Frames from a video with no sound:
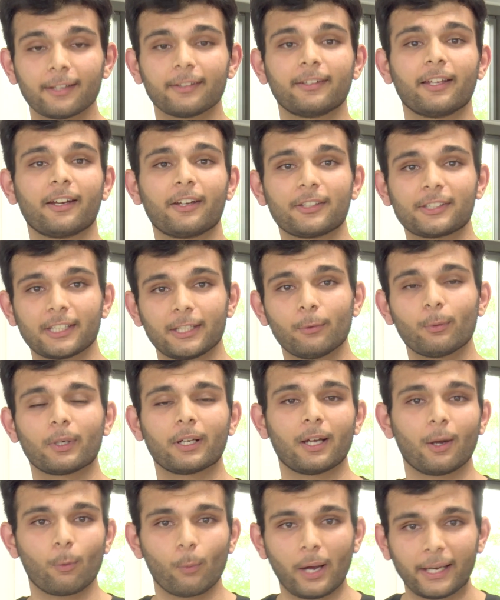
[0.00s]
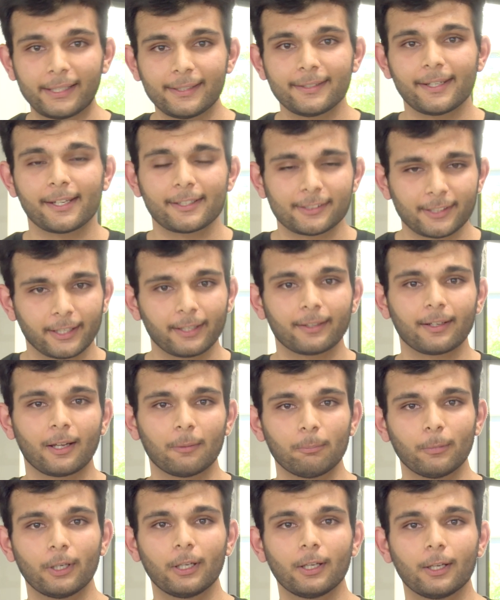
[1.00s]
there is even a wine tasting
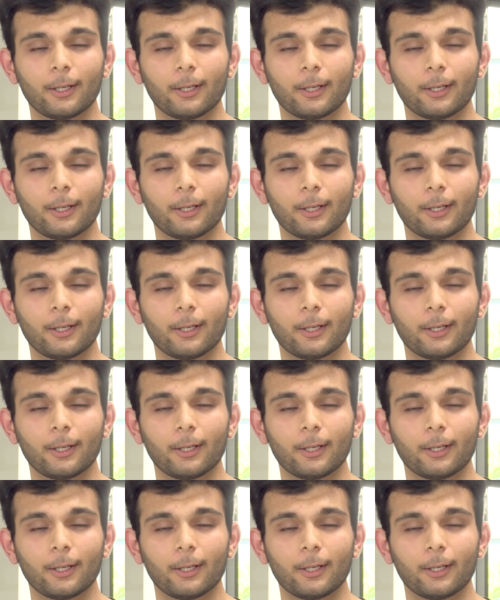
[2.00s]
club.